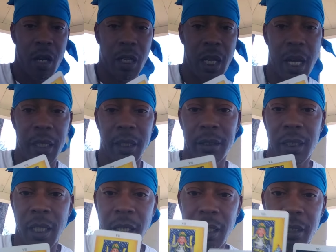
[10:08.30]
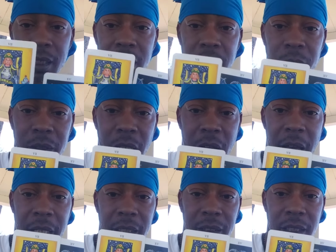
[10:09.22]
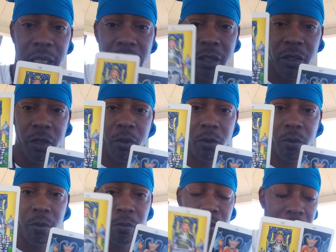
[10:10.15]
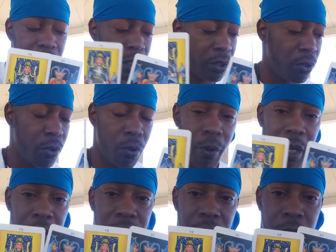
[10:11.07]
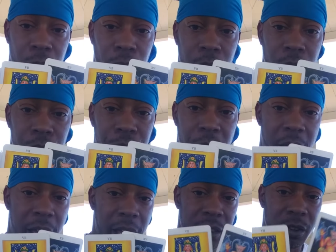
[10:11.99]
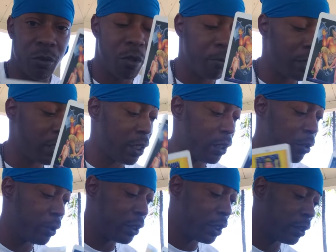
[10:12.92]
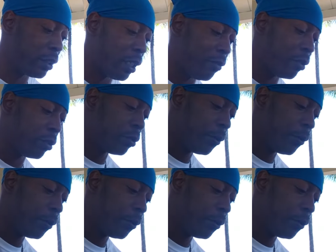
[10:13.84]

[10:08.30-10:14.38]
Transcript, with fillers: arcanas, and this is what God is getting you, breaking you away from real fast. You won't be dealing with this devil